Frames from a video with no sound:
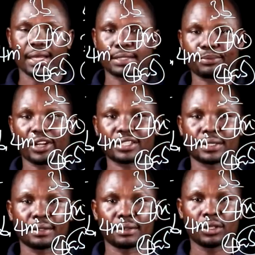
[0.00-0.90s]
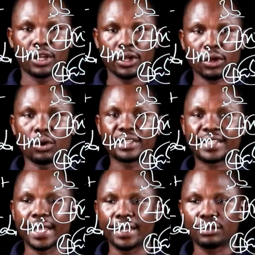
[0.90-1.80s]
expression
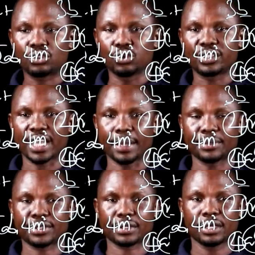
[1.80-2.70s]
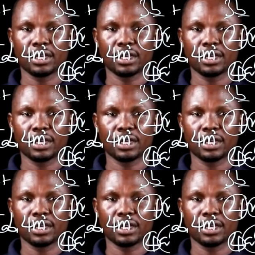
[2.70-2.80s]
containing two terms.